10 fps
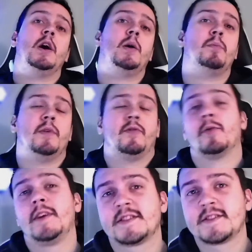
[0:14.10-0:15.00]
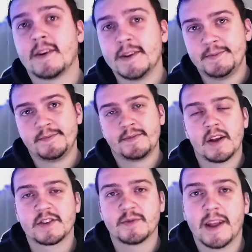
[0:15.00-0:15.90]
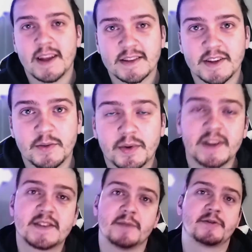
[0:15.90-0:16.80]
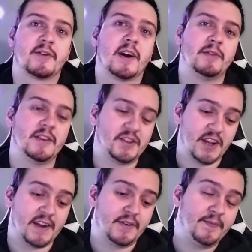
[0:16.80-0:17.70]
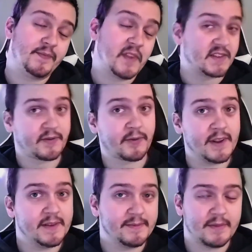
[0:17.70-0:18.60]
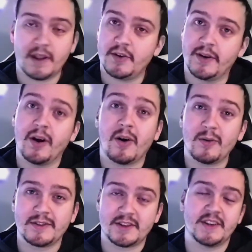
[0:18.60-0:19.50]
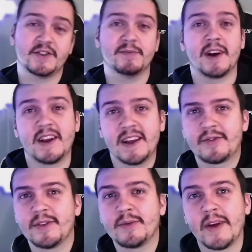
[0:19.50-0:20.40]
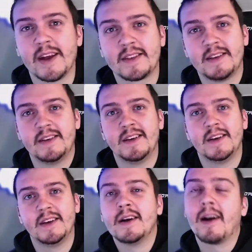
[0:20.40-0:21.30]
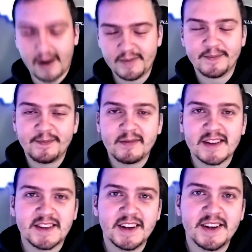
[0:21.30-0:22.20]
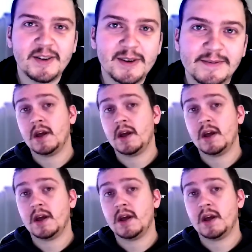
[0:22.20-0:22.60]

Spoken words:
Before we get started, I just want to ask that you please subscribe to the channel. It's free, and you can always change your mind after the fact. Alright, let's get into it.